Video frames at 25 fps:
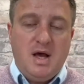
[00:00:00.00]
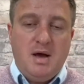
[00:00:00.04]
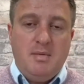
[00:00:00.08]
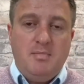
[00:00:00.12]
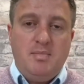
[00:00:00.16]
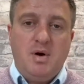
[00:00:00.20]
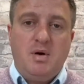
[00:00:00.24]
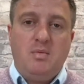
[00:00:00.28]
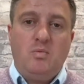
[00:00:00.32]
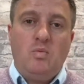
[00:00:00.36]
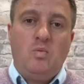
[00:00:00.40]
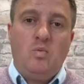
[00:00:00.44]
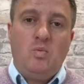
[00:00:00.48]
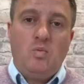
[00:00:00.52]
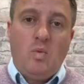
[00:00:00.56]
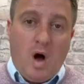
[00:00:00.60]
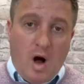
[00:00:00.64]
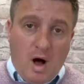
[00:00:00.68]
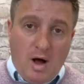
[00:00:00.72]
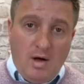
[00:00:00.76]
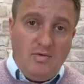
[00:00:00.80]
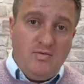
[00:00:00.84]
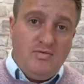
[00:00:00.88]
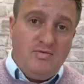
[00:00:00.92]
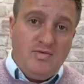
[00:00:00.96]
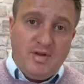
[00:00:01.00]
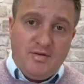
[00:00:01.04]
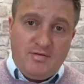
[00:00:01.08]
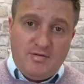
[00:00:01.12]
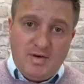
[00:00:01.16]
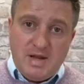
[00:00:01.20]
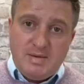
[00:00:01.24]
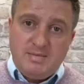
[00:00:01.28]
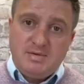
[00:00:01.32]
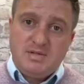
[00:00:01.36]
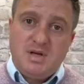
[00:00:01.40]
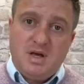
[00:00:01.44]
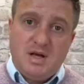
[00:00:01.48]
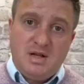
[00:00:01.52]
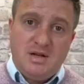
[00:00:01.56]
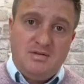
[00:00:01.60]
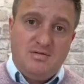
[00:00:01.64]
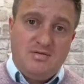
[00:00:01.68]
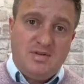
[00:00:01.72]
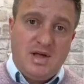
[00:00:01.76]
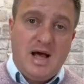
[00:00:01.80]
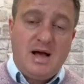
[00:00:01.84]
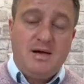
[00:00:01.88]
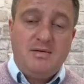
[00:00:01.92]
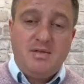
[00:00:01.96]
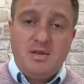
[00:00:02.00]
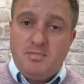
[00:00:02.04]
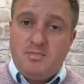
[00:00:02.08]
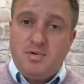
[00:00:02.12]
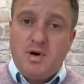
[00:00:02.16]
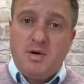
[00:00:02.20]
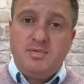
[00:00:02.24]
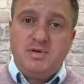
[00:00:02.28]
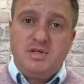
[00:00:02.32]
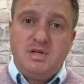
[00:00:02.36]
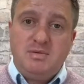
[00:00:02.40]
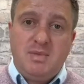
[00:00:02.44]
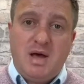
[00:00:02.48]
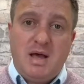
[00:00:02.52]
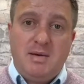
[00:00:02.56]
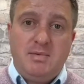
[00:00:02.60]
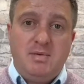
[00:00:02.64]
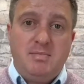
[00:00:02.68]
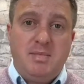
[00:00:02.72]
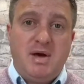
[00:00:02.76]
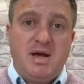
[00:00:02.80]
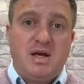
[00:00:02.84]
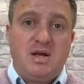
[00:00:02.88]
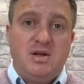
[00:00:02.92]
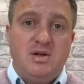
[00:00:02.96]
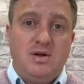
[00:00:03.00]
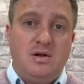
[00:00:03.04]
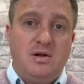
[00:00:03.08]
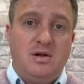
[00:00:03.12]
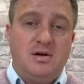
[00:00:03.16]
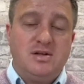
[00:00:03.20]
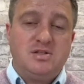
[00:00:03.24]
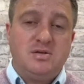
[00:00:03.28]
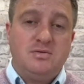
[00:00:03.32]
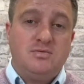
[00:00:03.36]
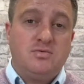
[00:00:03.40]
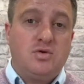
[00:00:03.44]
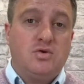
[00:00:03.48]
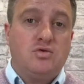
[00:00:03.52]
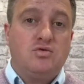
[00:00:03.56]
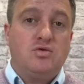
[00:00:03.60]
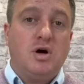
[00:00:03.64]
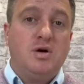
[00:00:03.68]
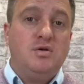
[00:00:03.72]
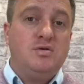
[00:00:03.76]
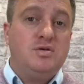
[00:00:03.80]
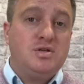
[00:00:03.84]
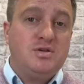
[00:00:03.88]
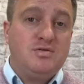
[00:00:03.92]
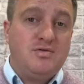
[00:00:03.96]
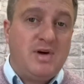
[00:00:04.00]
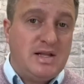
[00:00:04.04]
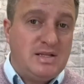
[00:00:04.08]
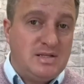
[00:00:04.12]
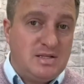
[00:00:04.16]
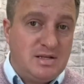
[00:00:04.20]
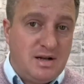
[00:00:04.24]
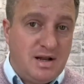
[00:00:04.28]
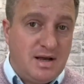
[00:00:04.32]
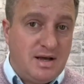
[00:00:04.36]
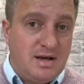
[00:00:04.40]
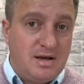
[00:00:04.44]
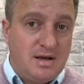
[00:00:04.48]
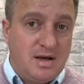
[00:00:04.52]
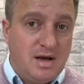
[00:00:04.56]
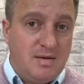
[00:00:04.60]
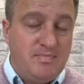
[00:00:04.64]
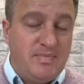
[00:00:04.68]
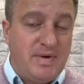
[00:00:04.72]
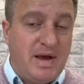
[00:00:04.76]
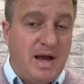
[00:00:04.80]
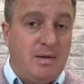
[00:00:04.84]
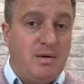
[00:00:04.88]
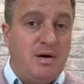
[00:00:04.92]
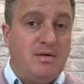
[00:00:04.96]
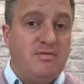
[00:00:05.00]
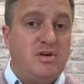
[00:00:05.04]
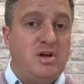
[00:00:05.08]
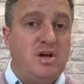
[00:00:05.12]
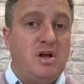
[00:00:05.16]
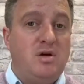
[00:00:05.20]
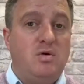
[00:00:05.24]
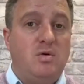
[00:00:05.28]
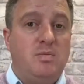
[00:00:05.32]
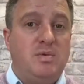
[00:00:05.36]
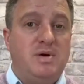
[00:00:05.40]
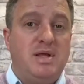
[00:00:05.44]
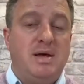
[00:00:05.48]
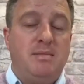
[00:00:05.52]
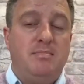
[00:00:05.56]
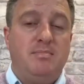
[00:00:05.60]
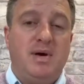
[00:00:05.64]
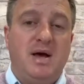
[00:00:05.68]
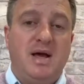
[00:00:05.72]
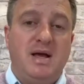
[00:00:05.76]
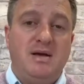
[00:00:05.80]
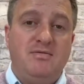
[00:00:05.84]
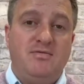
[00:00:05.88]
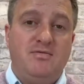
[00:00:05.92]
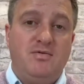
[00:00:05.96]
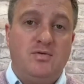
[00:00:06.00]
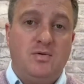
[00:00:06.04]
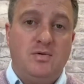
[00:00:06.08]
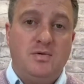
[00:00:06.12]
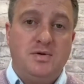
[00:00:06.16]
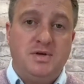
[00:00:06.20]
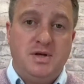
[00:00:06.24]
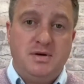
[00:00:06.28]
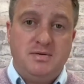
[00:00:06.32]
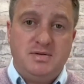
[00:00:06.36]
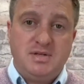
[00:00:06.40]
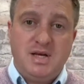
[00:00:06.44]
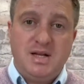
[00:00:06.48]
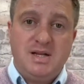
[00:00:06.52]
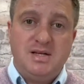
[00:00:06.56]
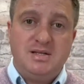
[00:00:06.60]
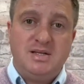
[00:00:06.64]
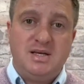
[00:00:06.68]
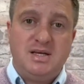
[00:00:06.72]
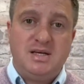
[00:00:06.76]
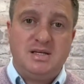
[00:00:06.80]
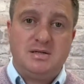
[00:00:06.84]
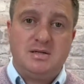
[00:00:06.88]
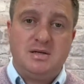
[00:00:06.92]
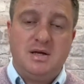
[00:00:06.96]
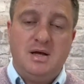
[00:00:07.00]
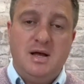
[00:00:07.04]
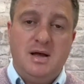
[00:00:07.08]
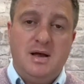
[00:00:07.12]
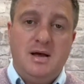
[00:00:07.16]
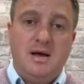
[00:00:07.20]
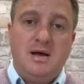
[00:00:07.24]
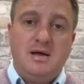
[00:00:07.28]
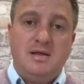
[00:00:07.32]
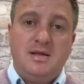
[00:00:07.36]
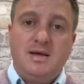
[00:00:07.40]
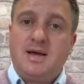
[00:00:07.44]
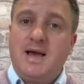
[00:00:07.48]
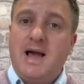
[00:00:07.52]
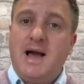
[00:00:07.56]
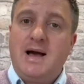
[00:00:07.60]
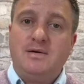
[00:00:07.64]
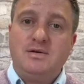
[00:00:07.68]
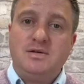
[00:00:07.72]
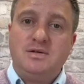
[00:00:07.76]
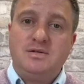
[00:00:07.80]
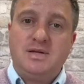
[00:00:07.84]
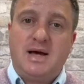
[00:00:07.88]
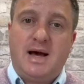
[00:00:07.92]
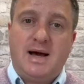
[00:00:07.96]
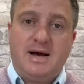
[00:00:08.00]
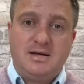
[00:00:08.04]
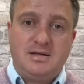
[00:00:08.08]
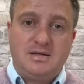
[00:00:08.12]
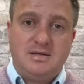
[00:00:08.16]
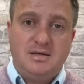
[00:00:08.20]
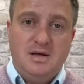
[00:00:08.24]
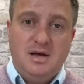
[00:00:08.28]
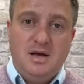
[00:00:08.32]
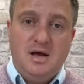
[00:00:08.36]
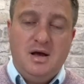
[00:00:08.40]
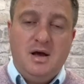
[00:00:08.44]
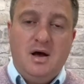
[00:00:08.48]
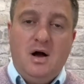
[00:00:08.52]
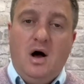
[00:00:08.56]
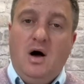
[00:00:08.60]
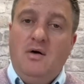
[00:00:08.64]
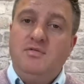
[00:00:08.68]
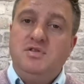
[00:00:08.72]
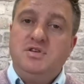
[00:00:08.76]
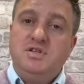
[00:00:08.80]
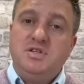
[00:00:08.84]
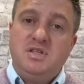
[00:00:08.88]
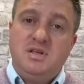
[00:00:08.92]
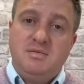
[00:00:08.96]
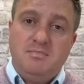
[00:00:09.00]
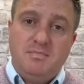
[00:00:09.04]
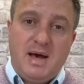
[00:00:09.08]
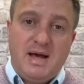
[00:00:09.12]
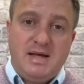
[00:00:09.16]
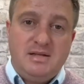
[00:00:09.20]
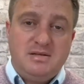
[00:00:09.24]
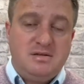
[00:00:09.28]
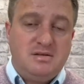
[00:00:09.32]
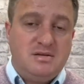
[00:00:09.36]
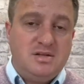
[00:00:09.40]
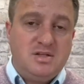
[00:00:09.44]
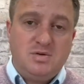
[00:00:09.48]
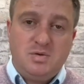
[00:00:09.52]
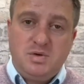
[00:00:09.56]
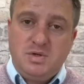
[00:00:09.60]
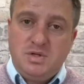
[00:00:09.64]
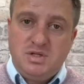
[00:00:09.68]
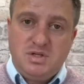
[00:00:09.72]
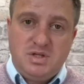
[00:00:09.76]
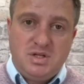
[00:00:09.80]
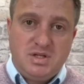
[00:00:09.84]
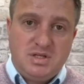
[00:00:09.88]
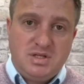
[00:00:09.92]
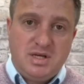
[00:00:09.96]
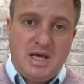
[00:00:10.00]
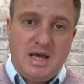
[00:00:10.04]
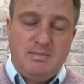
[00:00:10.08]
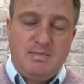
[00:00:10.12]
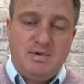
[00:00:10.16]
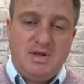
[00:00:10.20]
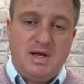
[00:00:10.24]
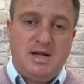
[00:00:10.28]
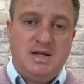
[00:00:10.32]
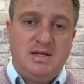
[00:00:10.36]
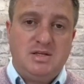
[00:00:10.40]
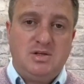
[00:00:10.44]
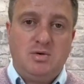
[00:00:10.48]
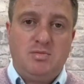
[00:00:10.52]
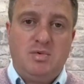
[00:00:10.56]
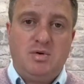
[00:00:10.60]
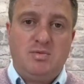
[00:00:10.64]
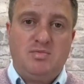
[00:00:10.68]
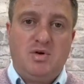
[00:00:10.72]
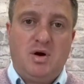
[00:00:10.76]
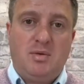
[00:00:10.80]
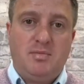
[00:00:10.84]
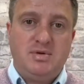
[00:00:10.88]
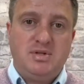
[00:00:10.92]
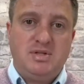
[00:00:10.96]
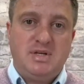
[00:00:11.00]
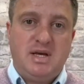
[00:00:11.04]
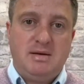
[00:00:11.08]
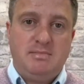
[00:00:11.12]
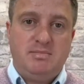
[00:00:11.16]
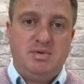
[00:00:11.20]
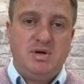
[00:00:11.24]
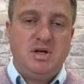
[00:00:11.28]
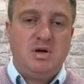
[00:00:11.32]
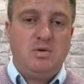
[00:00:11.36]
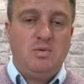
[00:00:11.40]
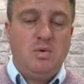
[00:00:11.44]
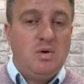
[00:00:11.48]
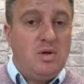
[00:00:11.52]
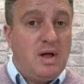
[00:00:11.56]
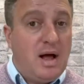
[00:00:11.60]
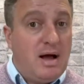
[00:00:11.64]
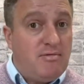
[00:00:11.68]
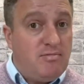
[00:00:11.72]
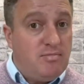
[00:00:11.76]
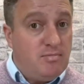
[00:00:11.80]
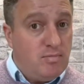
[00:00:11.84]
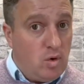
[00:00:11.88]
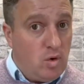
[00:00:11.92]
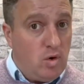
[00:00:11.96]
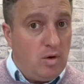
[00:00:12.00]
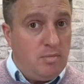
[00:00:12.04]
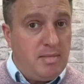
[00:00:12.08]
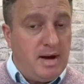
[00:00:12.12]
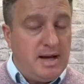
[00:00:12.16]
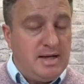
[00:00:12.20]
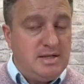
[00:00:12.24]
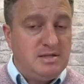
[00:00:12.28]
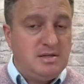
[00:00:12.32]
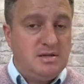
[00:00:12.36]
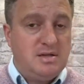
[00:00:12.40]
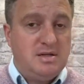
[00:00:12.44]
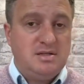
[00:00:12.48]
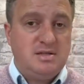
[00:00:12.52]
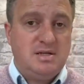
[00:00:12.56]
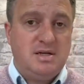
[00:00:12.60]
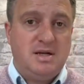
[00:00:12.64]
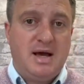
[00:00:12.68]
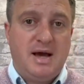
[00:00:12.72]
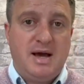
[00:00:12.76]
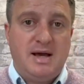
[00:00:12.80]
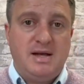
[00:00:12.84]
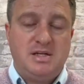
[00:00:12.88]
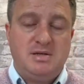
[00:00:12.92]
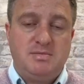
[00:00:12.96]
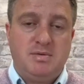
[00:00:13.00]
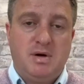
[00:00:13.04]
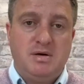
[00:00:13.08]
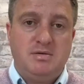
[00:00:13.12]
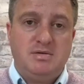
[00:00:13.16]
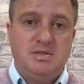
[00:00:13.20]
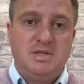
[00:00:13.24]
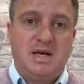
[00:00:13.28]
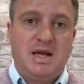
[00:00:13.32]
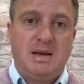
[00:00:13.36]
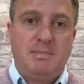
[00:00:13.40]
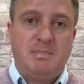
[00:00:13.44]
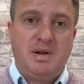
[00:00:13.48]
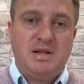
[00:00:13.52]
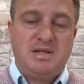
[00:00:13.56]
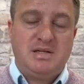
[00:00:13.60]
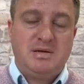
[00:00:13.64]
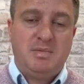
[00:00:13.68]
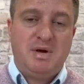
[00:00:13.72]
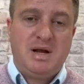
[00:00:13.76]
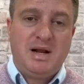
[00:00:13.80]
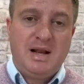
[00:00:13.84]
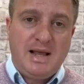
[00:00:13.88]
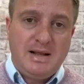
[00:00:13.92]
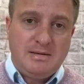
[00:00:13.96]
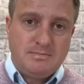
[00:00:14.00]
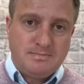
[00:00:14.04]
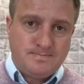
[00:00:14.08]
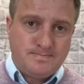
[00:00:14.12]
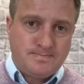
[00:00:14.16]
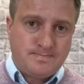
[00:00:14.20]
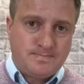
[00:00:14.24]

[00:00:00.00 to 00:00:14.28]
But on the flip side of that, the property may be making you lots of gross rental income. However, you will be then paying for the utilities, the council tax, obviously the maintenance, which is the same with any sort of property, but you will have more maintenance in a HMO typically.